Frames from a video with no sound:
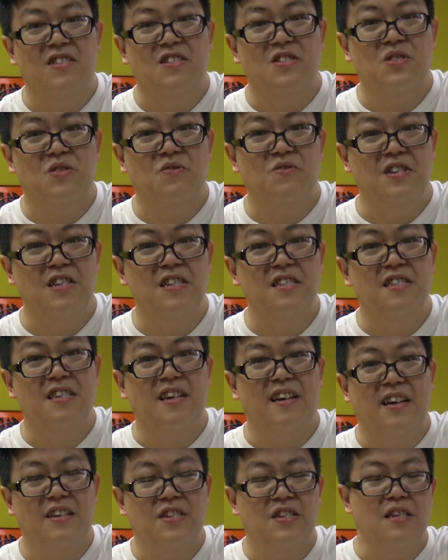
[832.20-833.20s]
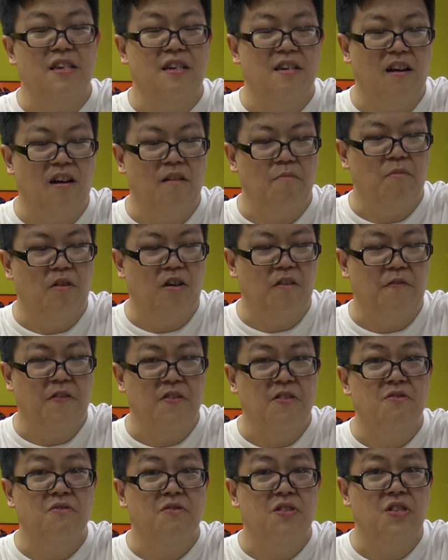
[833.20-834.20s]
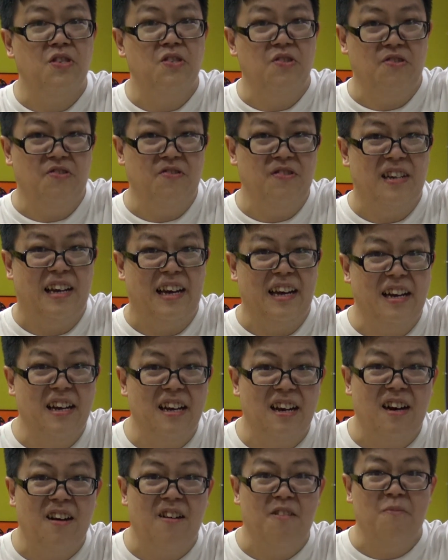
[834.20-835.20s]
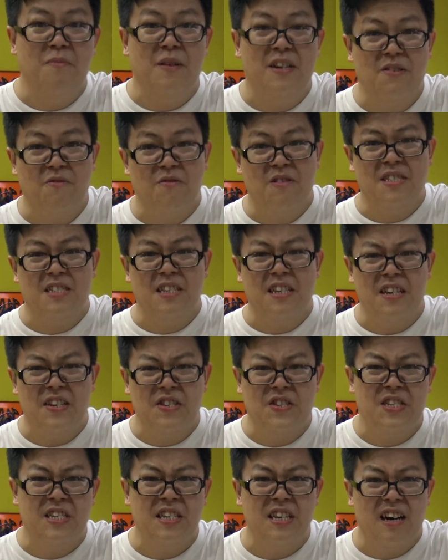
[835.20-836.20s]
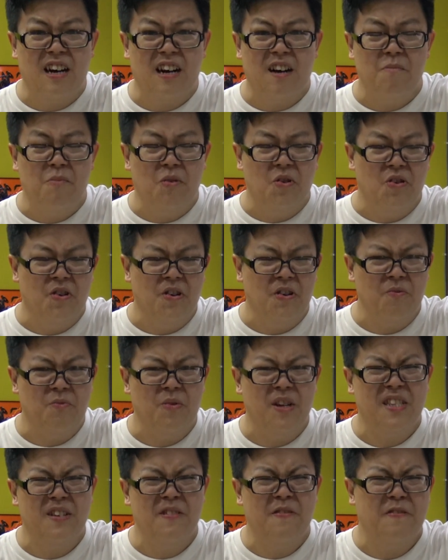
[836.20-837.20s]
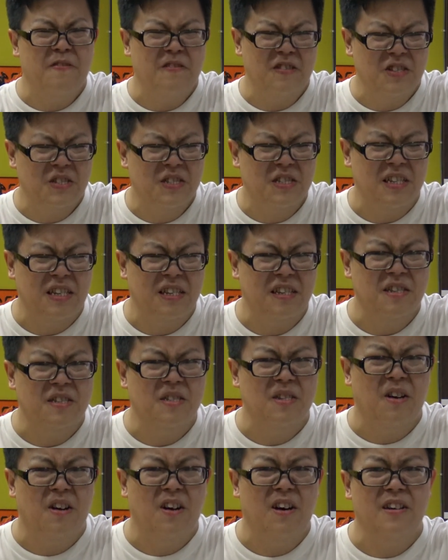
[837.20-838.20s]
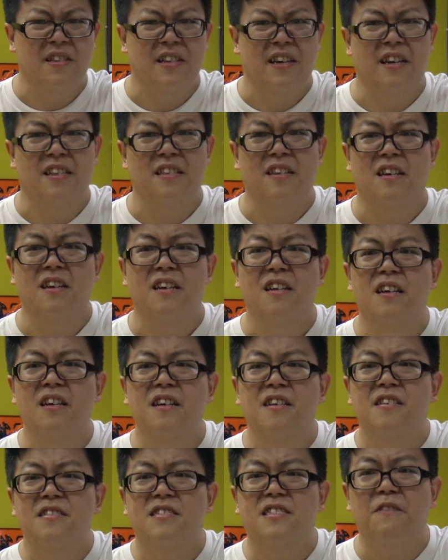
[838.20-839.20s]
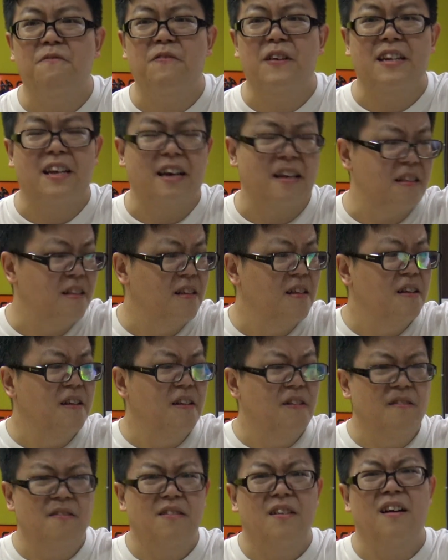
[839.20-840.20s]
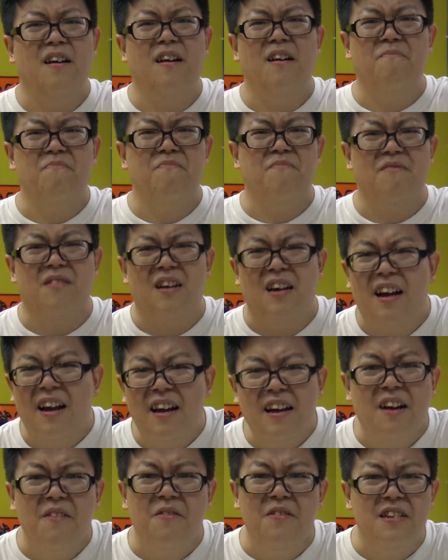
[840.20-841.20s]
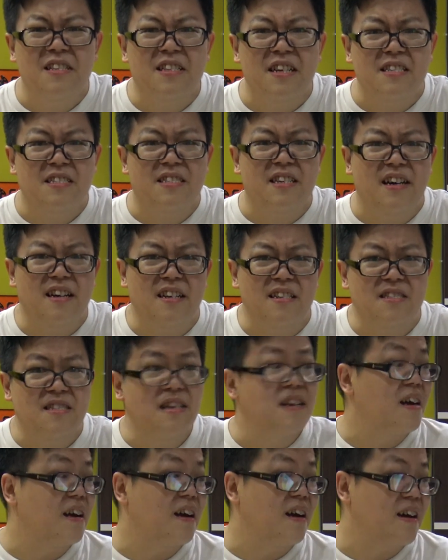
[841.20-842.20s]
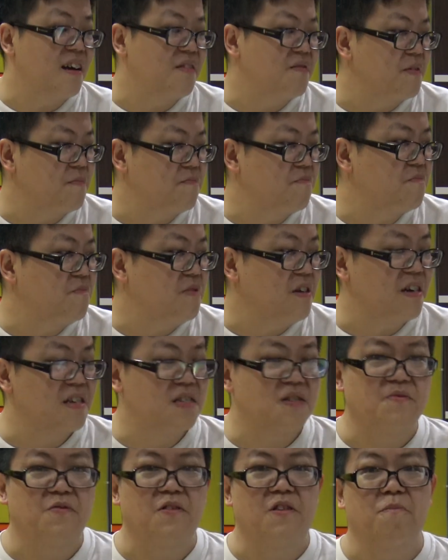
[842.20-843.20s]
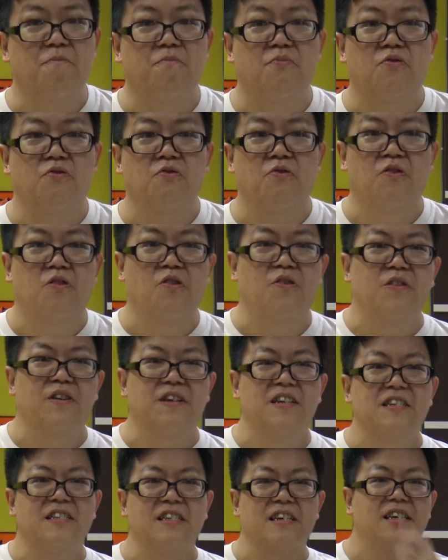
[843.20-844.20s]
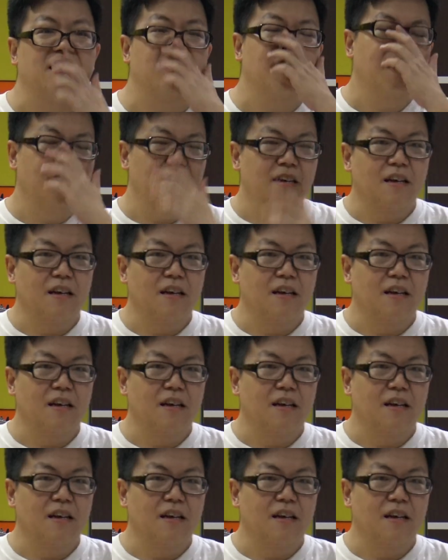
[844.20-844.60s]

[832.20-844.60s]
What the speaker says: screen. There are actually a lot more for you to tune, like what's the HDR mode, whether Free Sync is on, and stuff like that. I can't really test that. It's not like I have a PS4 Pro or anything.